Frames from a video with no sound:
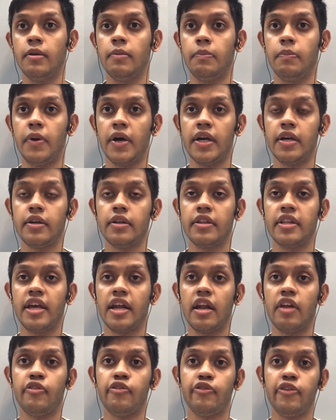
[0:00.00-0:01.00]
but there
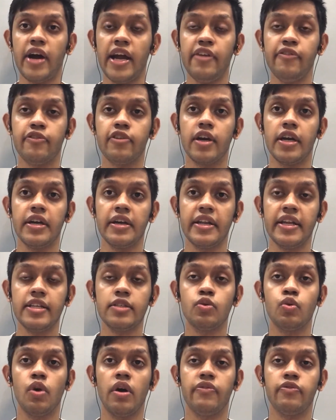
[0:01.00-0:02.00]
are 5
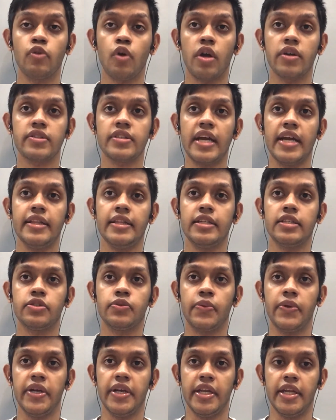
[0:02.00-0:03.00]
countries who have not signed this
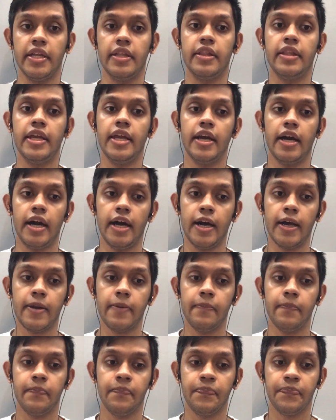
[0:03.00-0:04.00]
treaty. They are
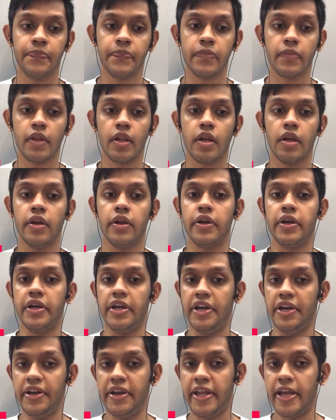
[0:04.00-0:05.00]

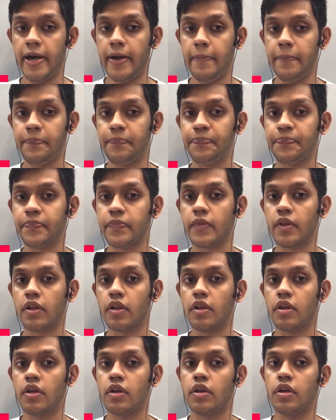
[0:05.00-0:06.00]
India,
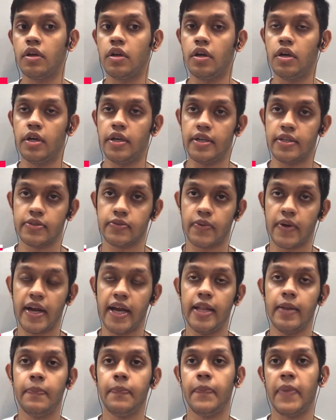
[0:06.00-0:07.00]

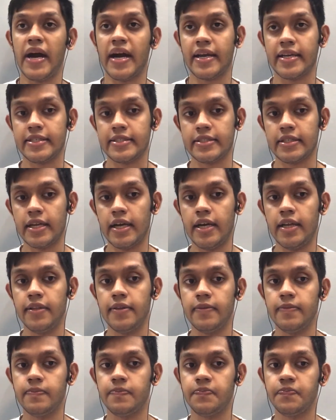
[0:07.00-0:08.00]
Israel,
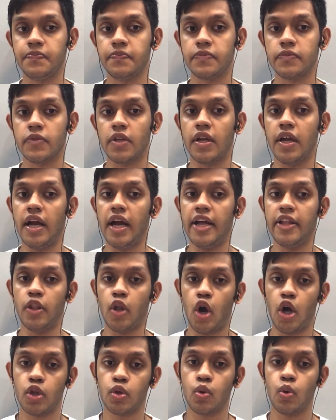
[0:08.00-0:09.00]
Pakistan and
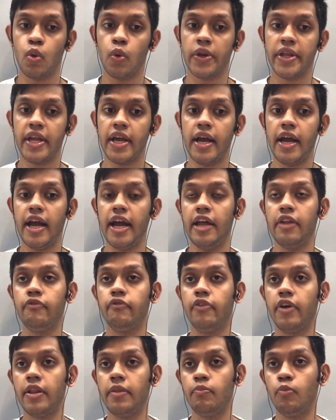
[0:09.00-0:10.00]
North Korea,
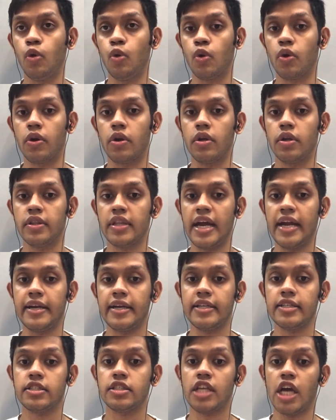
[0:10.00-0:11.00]
and one more, that
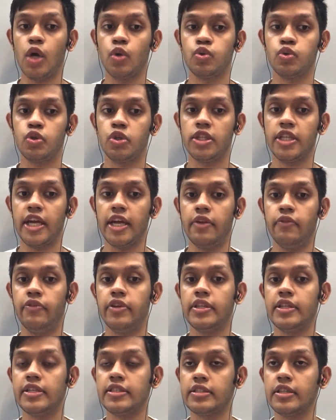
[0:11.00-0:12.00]
is South Sudan,
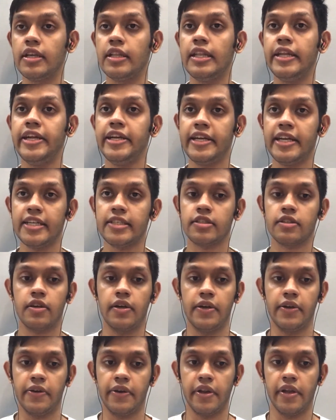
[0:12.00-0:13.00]
which is the latest
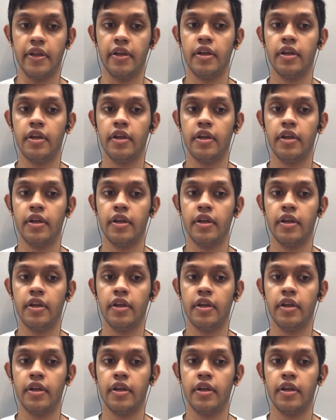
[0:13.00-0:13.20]
country